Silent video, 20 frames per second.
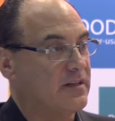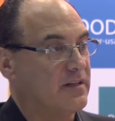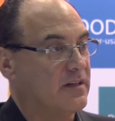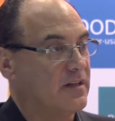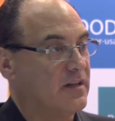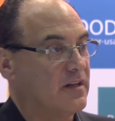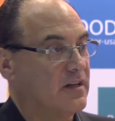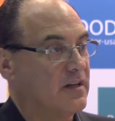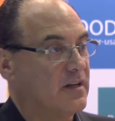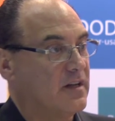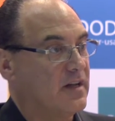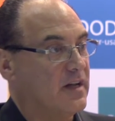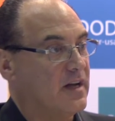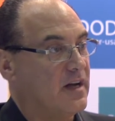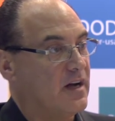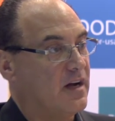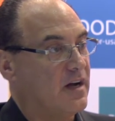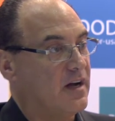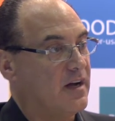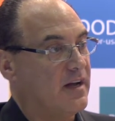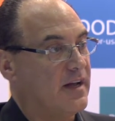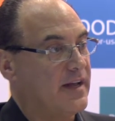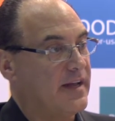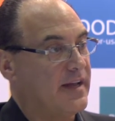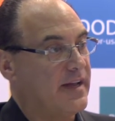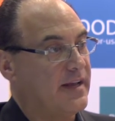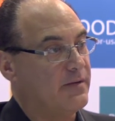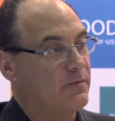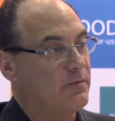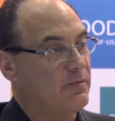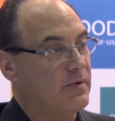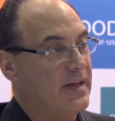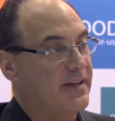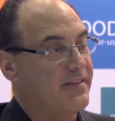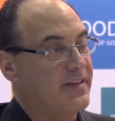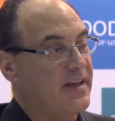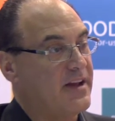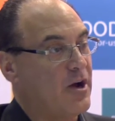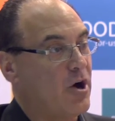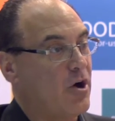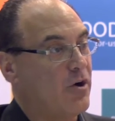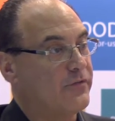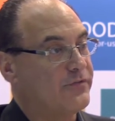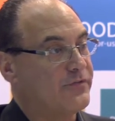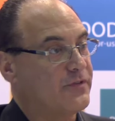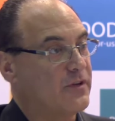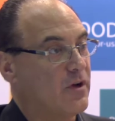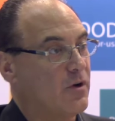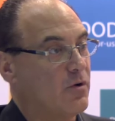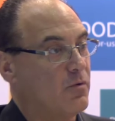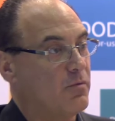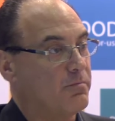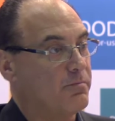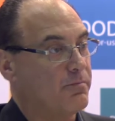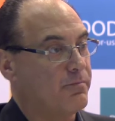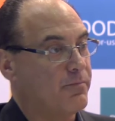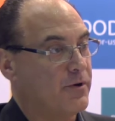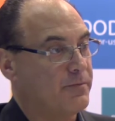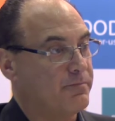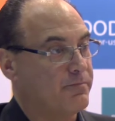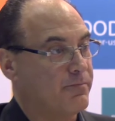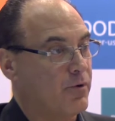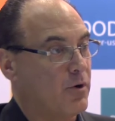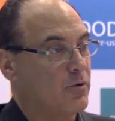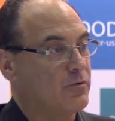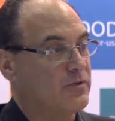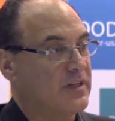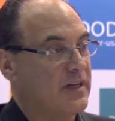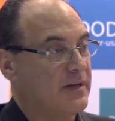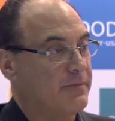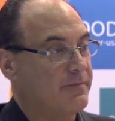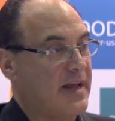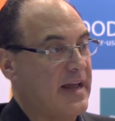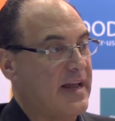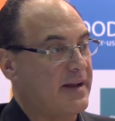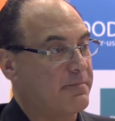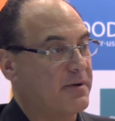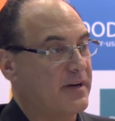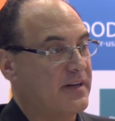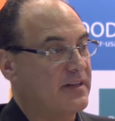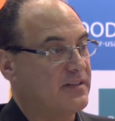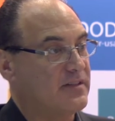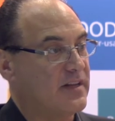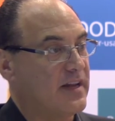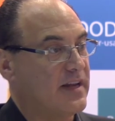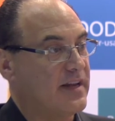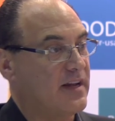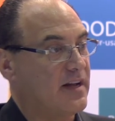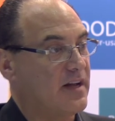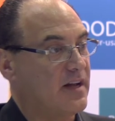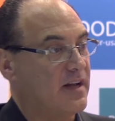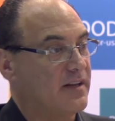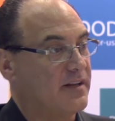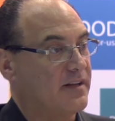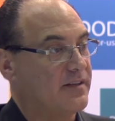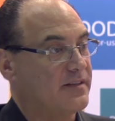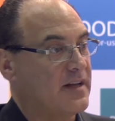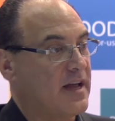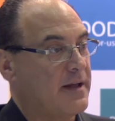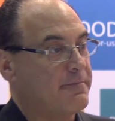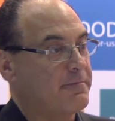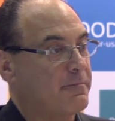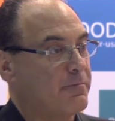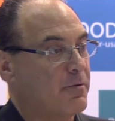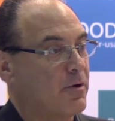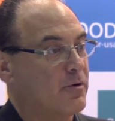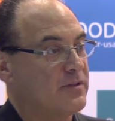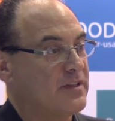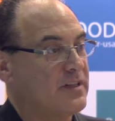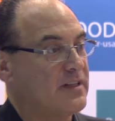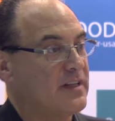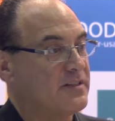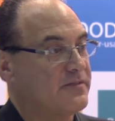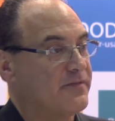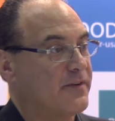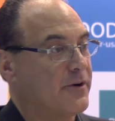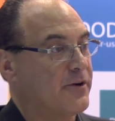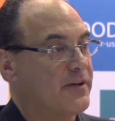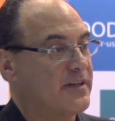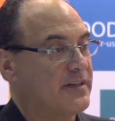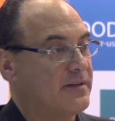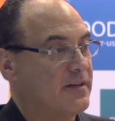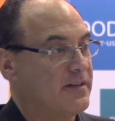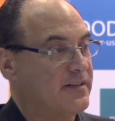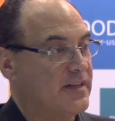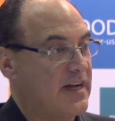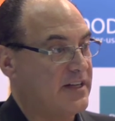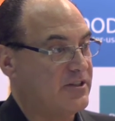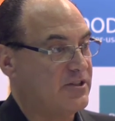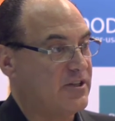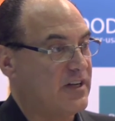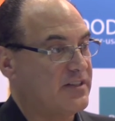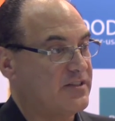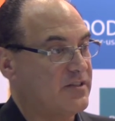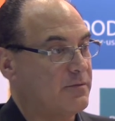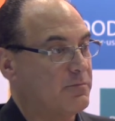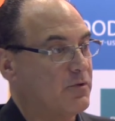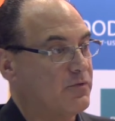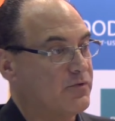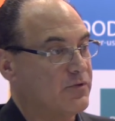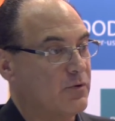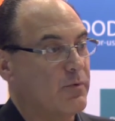Hmm. Uh, and, and they also put protein back, but it's a uh, type of protein that's very digestible.